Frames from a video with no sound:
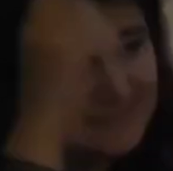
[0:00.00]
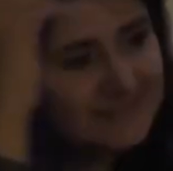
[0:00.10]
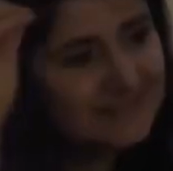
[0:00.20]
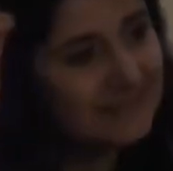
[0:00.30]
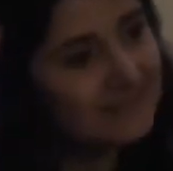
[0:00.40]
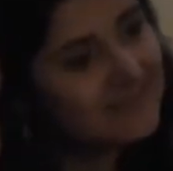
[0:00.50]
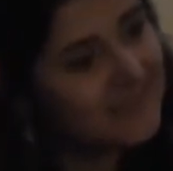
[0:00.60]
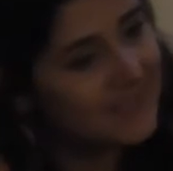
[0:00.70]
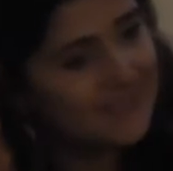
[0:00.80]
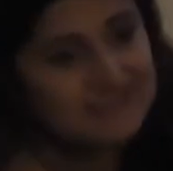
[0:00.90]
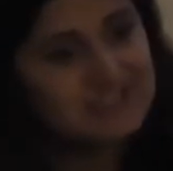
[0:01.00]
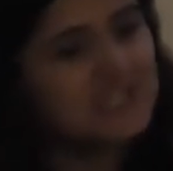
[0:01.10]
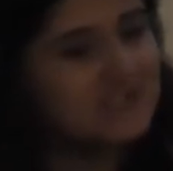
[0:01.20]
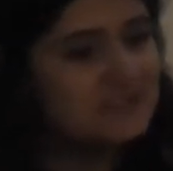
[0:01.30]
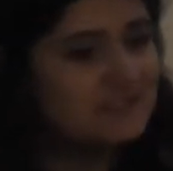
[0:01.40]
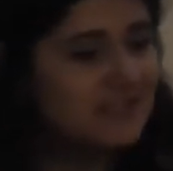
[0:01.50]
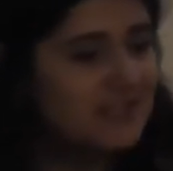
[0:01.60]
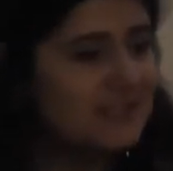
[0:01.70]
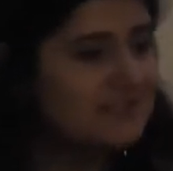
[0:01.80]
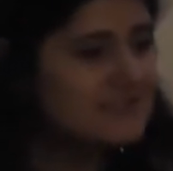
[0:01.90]
So things has changed
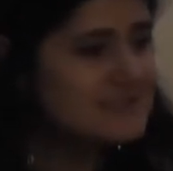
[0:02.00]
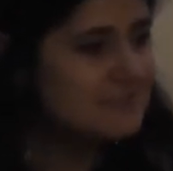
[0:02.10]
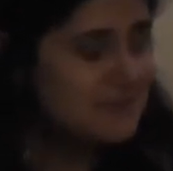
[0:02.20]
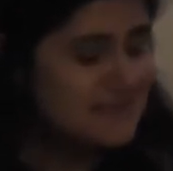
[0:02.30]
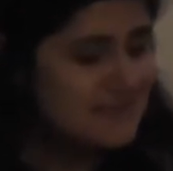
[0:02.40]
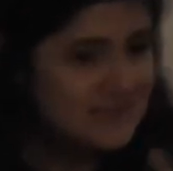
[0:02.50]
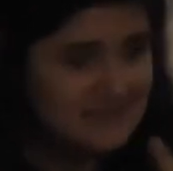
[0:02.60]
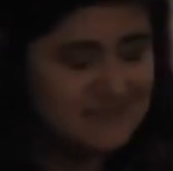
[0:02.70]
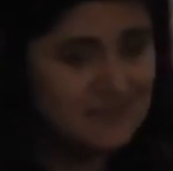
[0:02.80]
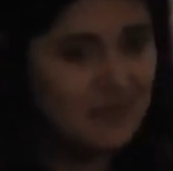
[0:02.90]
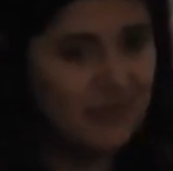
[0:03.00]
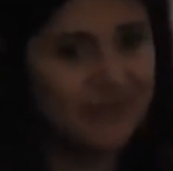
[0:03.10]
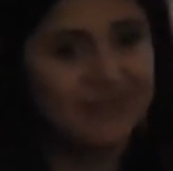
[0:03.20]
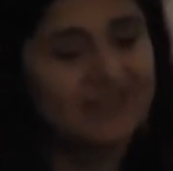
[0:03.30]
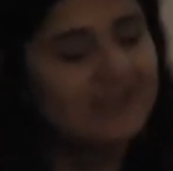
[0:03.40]
really in this point.